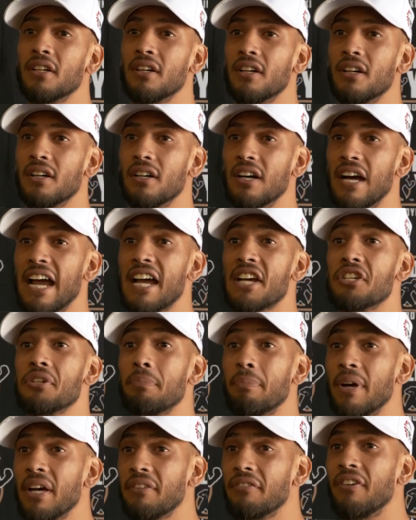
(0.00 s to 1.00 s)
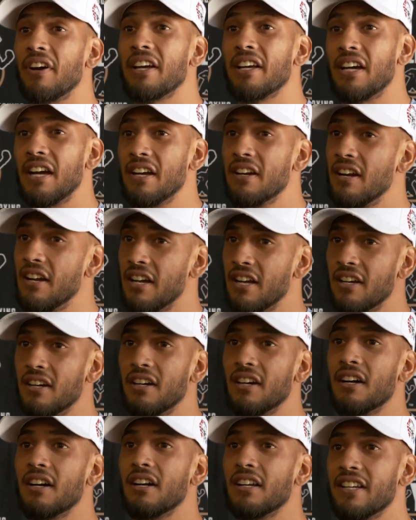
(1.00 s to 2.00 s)
a action-packed fight, kind of like
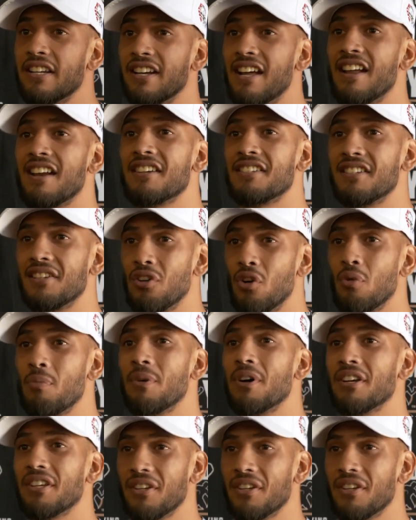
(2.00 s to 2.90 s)
uh, Linares and Loma.